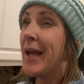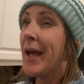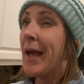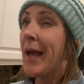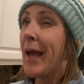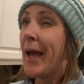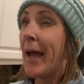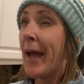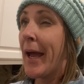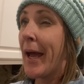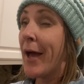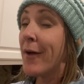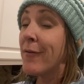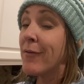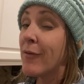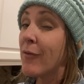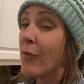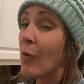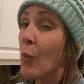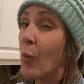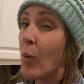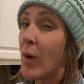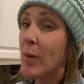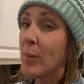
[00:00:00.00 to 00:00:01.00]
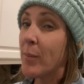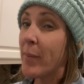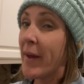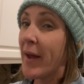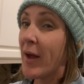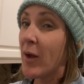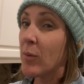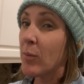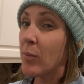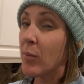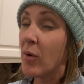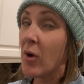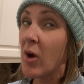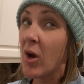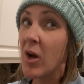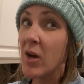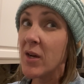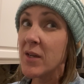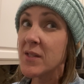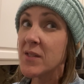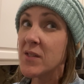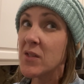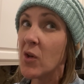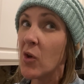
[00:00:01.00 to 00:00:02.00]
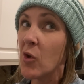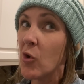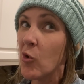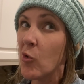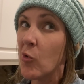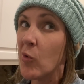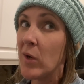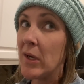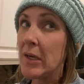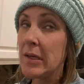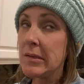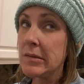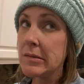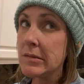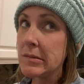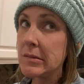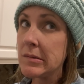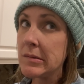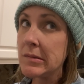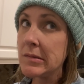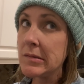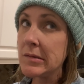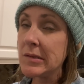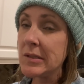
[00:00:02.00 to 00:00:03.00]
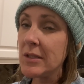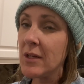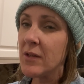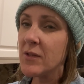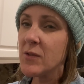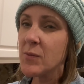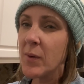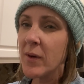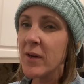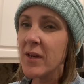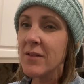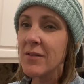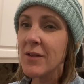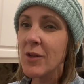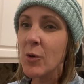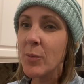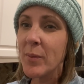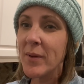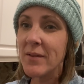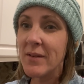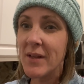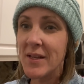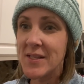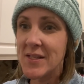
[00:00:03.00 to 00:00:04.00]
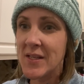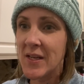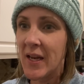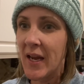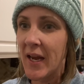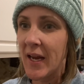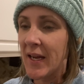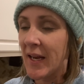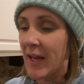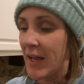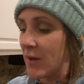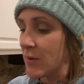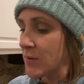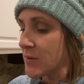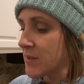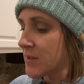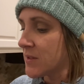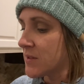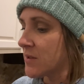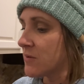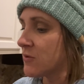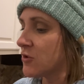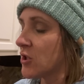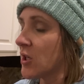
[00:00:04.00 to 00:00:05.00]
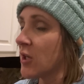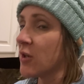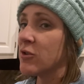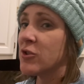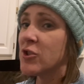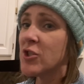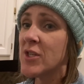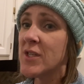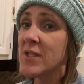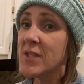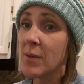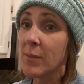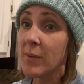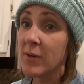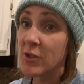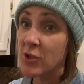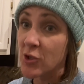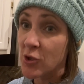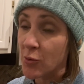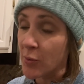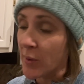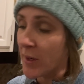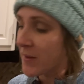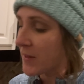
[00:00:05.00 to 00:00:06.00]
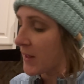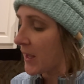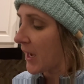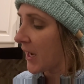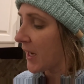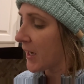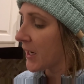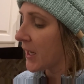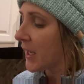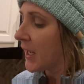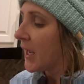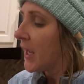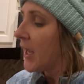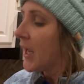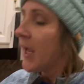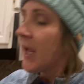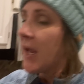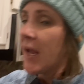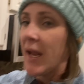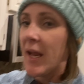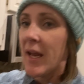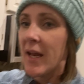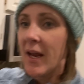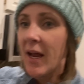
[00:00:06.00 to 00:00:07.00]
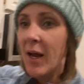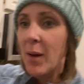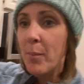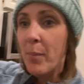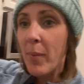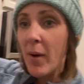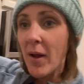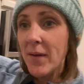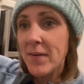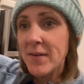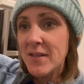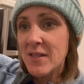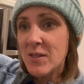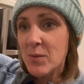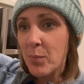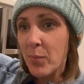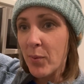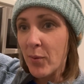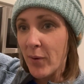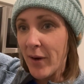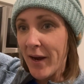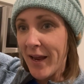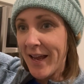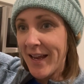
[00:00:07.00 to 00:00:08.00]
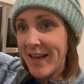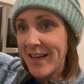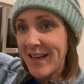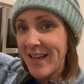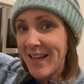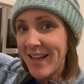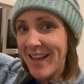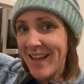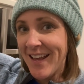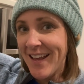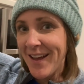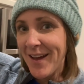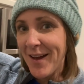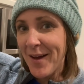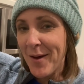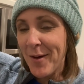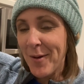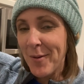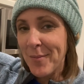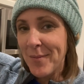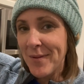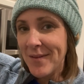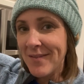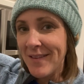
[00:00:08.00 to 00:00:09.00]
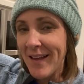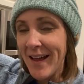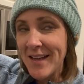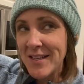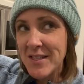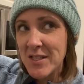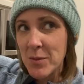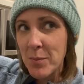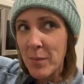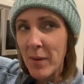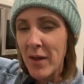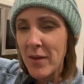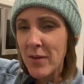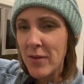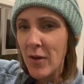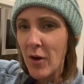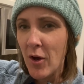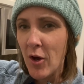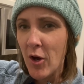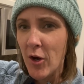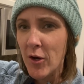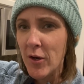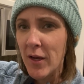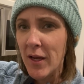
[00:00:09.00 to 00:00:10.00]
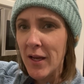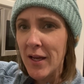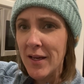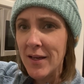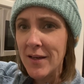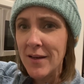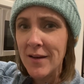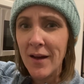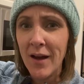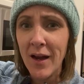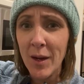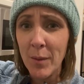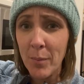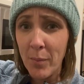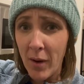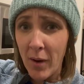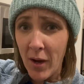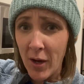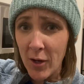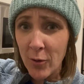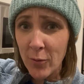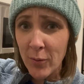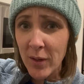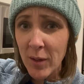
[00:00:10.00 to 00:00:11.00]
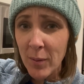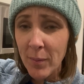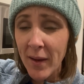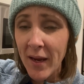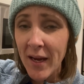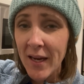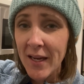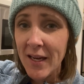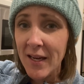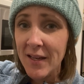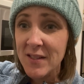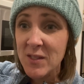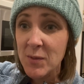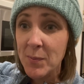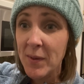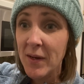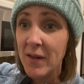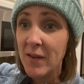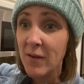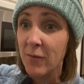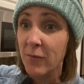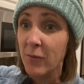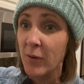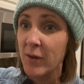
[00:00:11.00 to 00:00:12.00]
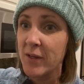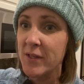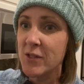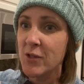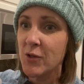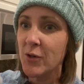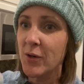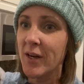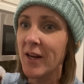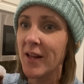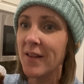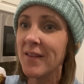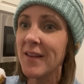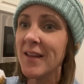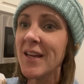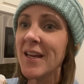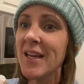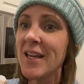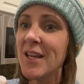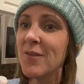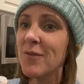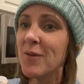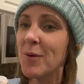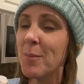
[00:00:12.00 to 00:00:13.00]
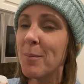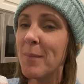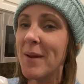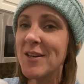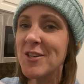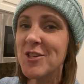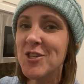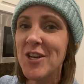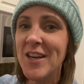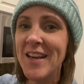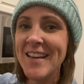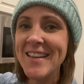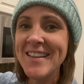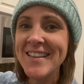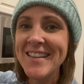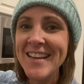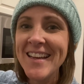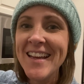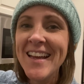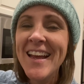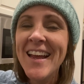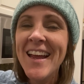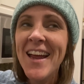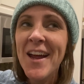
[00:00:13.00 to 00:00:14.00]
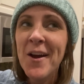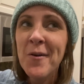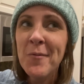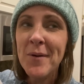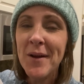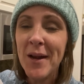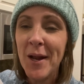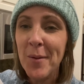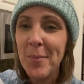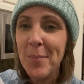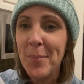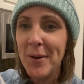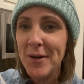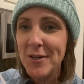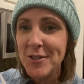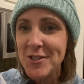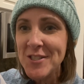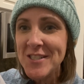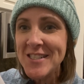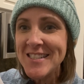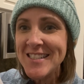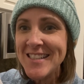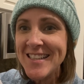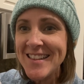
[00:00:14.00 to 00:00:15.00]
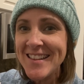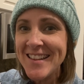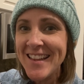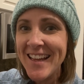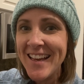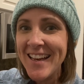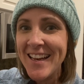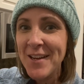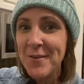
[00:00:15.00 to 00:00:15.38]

half of a one pound block, so uh, it's probably a little bit less than eight ounces of cheddar cheese. I'm gonna shred that. And I bought this bread um, last month on an Ibotta rebate and it's been in the freezer. And I think I even mentioned when I purchased it that it